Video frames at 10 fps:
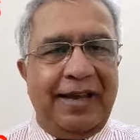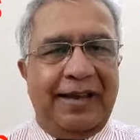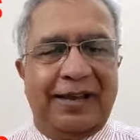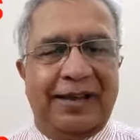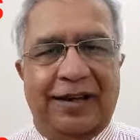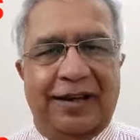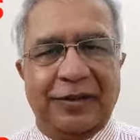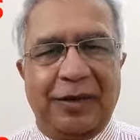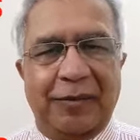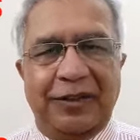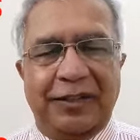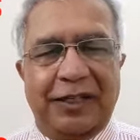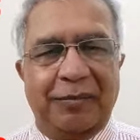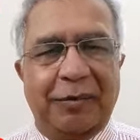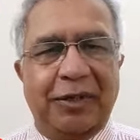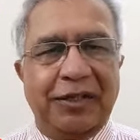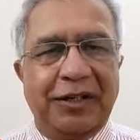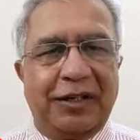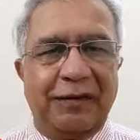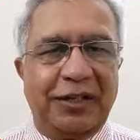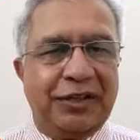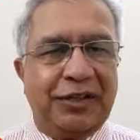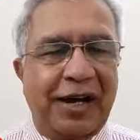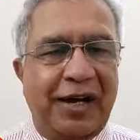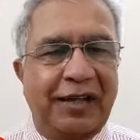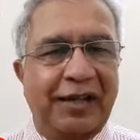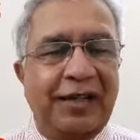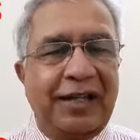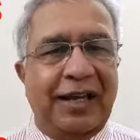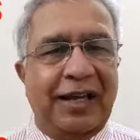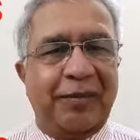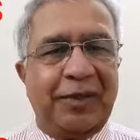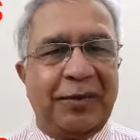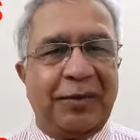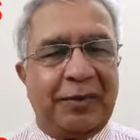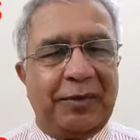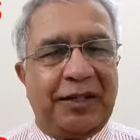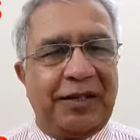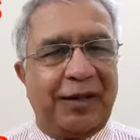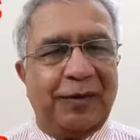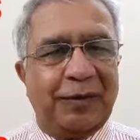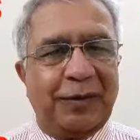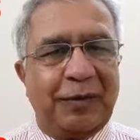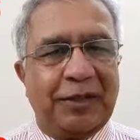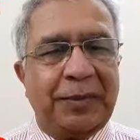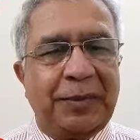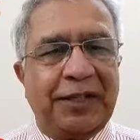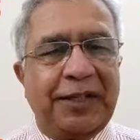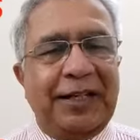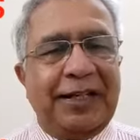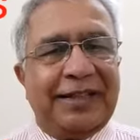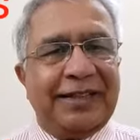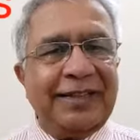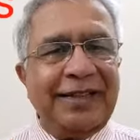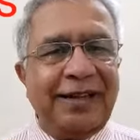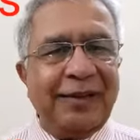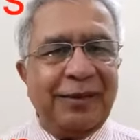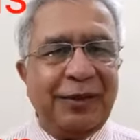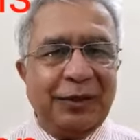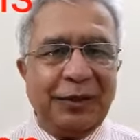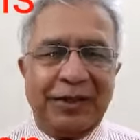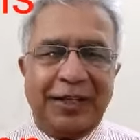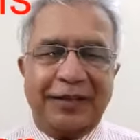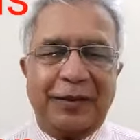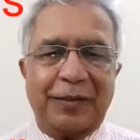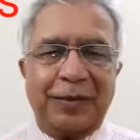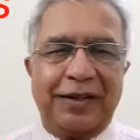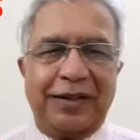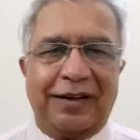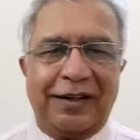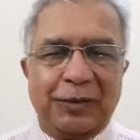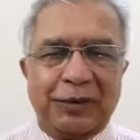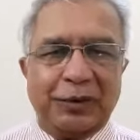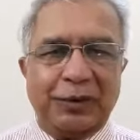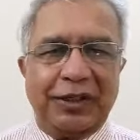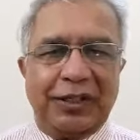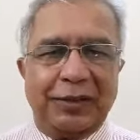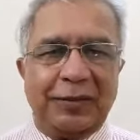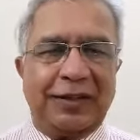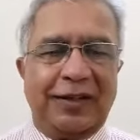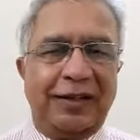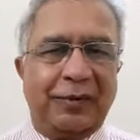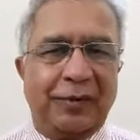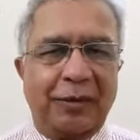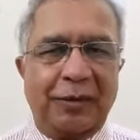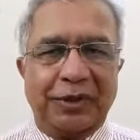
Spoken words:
and had a large family. That Baban Jan, when she died, and Mir Nihal was very much upset. This is not only true in case of Mir Nihal, it was true in case of his son as well,